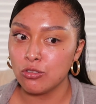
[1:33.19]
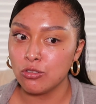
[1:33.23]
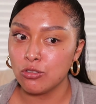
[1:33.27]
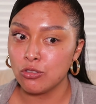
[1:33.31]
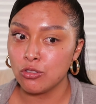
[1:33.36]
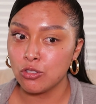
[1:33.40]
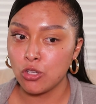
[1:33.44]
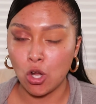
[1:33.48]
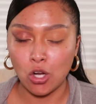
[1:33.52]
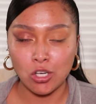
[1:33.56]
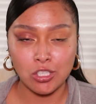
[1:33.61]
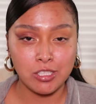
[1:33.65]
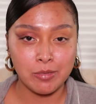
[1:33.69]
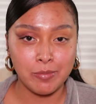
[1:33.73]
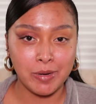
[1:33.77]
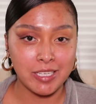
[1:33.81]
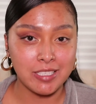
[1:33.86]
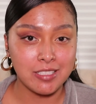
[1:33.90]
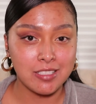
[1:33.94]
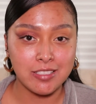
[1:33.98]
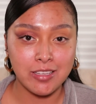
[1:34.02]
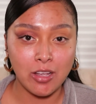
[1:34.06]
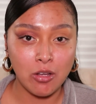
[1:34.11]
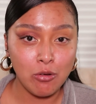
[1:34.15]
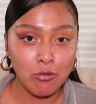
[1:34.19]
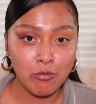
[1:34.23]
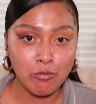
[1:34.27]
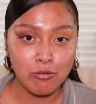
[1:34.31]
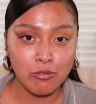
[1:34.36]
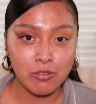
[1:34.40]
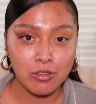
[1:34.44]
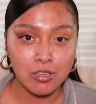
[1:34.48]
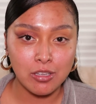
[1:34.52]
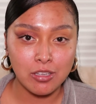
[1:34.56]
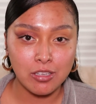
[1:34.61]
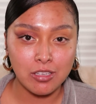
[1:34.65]
talk to myself
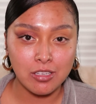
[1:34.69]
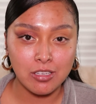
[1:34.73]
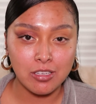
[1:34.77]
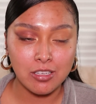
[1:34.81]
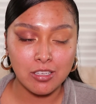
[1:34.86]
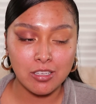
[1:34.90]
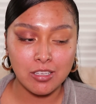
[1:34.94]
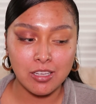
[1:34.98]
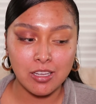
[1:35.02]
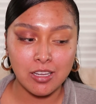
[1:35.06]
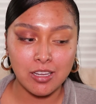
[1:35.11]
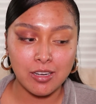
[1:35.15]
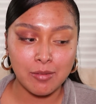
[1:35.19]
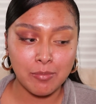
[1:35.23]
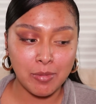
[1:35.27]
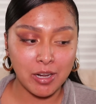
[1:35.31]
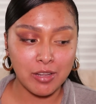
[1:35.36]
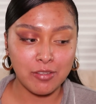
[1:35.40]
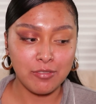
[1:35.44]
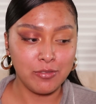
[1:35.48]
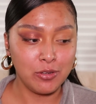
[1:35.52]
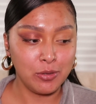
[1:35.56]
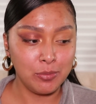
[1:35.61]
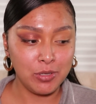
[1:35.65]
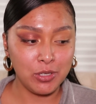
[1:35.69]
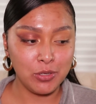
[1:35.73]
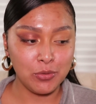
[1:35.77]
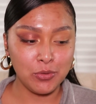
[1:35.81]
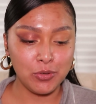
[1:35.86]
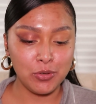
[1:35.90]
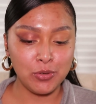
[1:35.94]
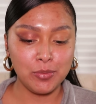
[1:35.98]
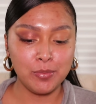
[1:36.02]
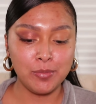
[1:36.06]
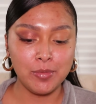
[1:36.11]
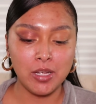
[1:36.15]
in my filming
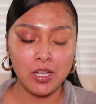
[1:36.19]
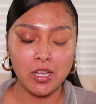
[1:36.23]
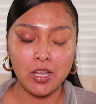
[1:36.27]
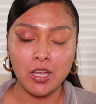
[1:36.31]
room.